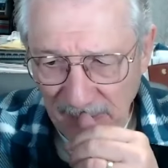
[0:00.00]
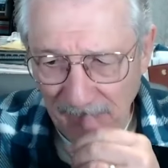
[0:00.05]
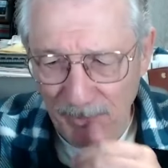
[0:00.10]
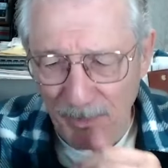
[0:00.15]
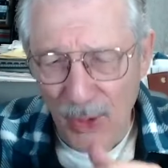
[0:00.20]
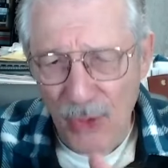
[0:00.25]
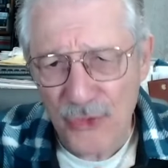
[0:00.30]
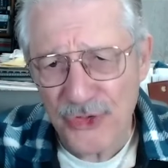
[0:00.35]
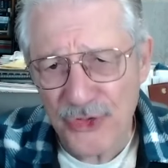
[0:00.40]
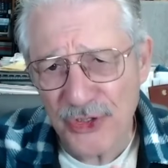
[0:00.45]

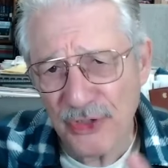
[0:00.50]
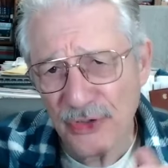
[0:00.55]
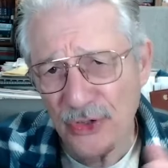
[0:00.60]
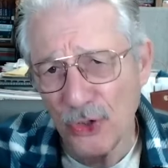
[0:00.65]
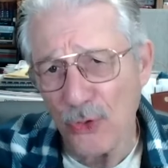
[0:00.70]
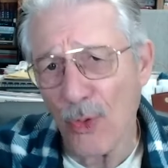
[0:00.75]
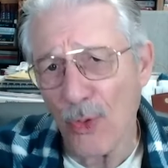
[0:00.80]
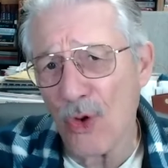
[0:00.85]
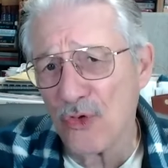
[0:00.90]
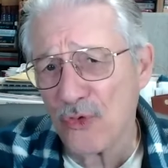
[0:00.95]
most of the
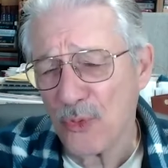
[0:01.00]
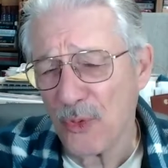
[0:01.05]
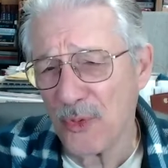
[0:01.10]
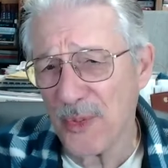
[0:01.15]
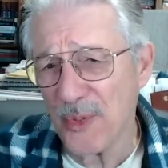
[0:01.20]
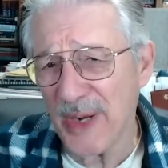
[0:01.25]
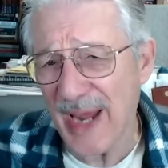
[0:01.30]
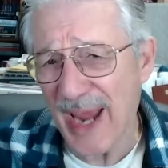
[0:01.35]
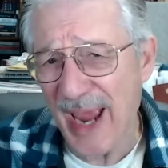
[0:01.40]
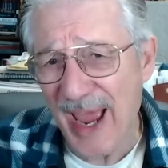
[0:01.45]
growth when
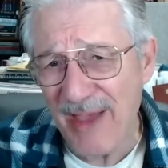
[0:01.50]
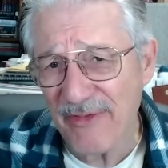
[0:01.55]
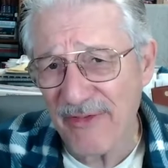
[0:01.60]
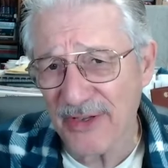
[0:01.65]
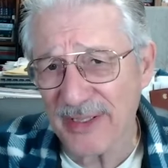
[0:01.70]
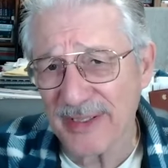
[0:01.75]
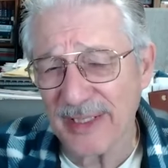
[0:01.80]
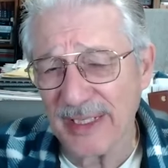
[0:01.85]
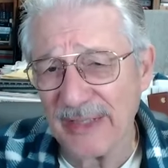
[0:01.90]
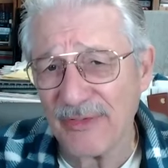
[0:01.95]
we have
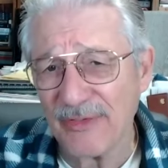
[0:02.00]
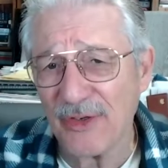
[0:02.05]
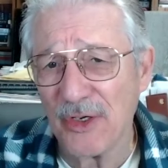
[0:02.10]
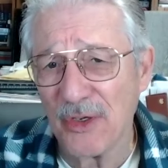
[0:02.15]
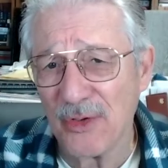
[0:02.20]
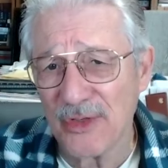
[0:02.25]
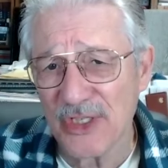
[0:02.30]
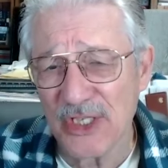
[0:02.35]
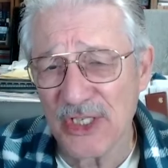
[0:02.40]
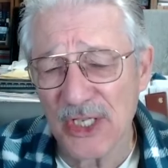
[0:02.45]
it, even
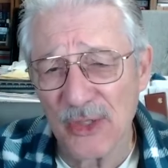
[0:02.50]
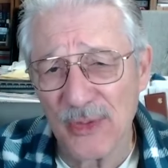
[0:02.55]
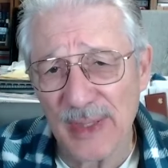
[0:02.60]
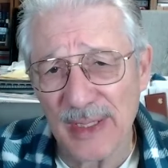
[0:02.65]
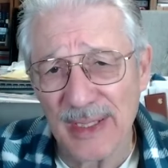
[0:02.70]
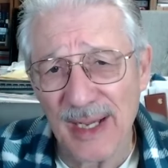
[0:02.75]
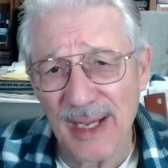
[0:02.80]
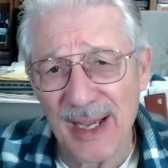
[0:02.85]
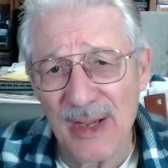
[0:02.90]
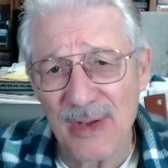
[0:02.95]
though it's
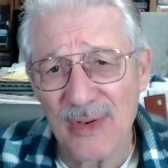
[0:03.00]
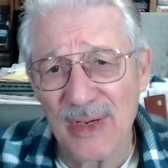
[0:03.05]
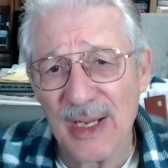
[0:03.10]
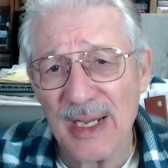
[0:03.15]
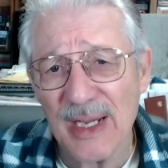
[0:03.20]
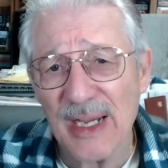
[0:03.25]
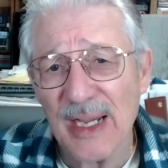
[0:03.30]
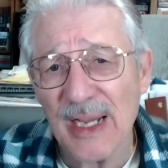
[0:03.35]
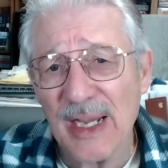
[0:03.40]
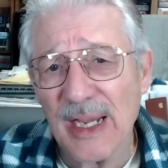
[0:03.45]
slowing down,
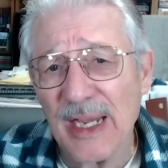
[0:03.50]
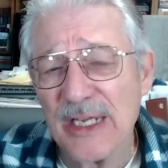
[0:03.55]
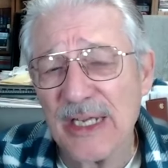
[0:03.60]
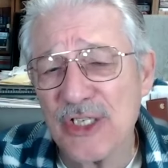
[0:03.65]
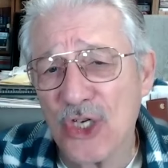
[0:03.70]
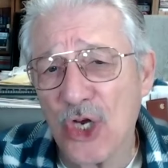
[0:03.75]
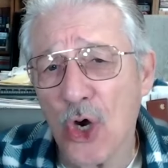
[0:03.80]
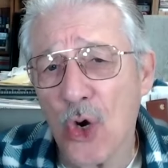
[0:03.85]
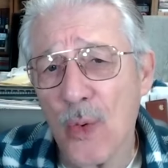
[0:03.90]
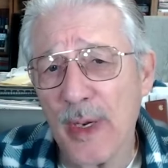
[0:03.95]

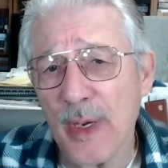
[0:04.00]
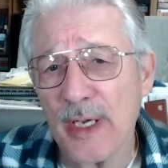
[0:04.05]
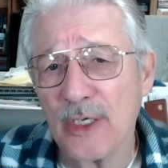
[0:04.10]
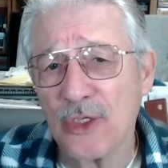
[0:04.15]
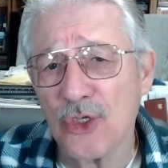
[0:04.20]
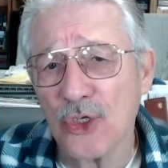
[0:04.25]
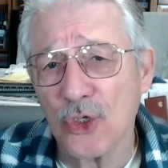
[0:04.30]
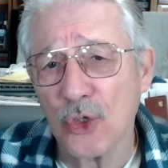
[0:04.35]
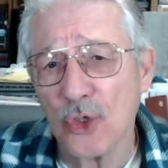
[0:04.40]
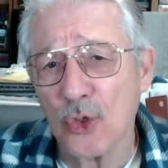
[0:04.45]
is going
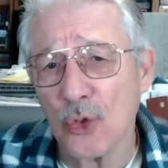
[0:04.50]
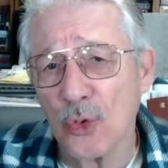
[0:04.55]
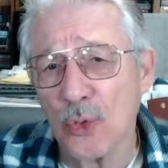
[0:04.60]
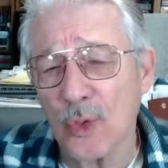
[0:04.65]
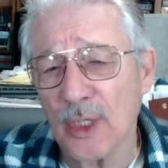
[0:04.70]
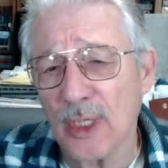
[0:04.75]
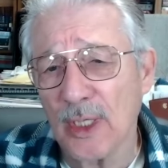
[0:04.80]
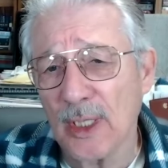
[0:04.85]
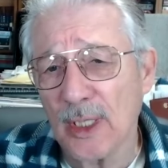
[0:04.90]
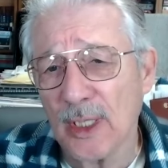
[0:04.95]
to
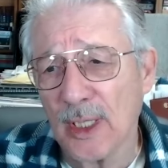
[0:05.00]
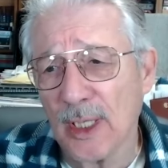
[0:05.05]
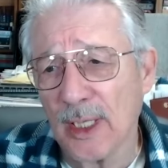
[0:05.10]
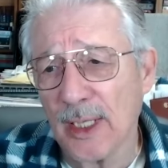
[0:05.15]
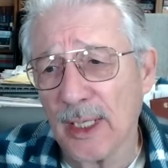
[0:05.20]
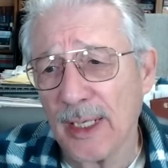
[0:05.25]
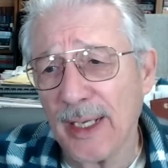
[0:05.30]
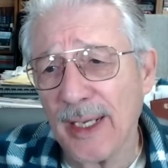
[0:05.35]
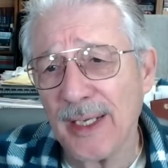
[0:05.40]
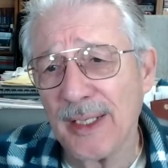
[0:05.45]

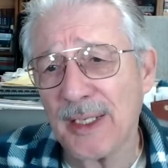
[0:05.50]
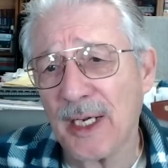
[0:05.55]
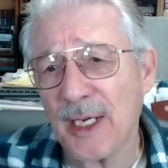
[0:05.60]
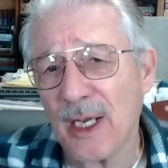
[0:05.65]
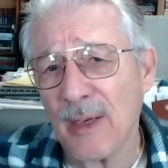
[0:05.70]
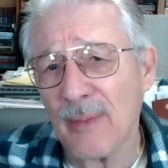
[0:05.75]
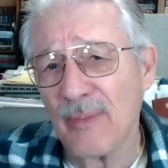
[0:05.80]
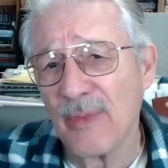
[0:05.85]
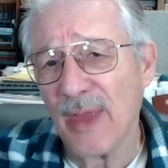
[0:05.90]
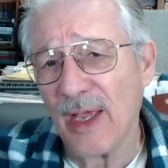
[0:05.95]

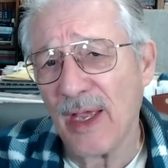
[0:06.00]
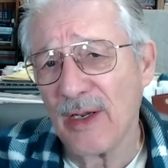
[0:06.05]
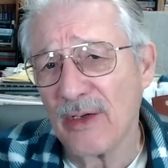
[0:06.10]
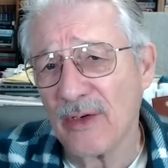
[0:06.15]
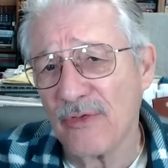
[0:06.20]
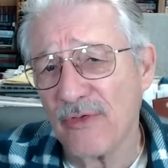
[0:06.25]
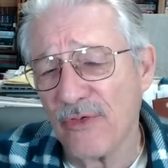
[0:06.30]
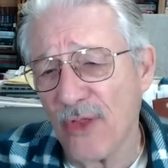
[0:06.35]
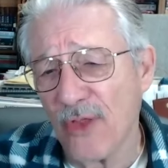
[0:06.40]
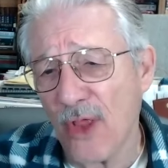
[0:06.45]
income that
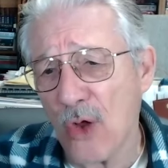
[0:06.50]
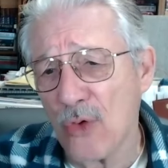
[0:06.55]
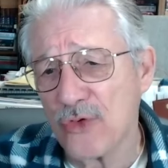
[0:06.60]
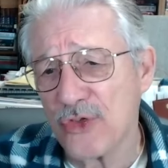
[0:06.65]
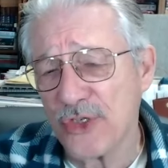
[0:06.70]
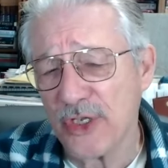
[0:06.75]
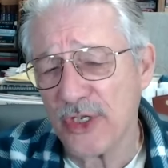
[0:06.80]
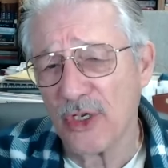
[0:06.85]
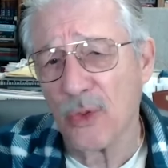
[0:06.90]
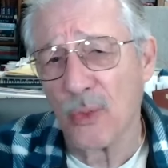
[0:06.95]

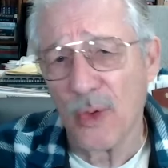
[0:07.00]
flows to the